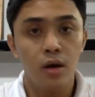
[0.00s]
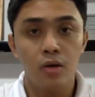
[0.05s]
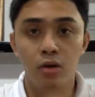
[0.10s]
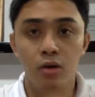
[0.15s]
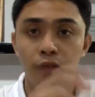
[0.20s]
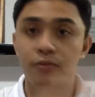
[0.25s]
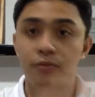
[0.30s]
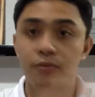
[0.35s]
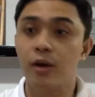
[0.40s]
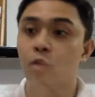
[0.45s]
You
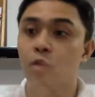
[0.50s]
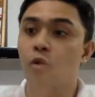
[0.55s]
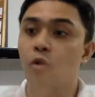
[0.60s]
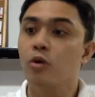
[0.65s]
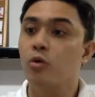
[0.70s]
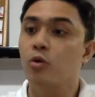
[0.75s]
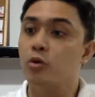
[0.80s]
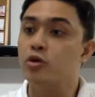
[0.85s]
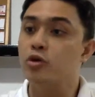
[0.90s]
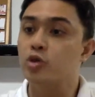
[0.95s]
have the wrong
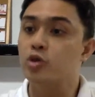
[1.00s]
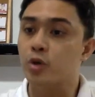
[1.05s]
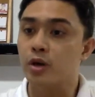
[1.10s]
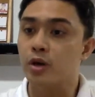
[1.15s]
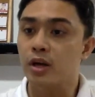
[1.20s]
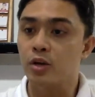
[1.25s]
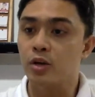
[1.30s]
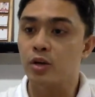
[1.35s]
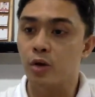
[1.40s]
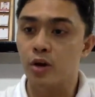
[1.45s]
culture
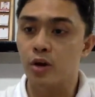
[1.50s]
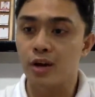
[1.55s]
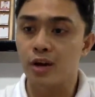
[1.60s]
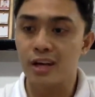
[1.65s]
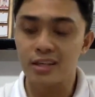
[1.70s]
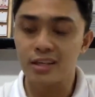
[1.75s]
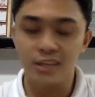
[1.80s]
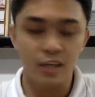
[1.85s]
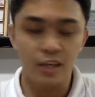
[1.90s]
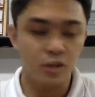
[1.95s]
in your
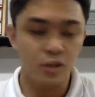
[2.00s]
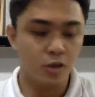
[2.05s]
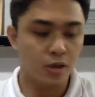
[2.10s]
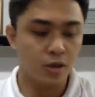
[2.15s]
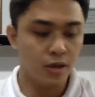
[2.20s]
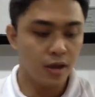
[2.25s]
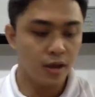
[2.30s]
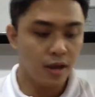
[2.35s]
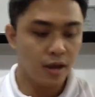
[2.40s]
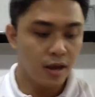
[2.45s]
organization.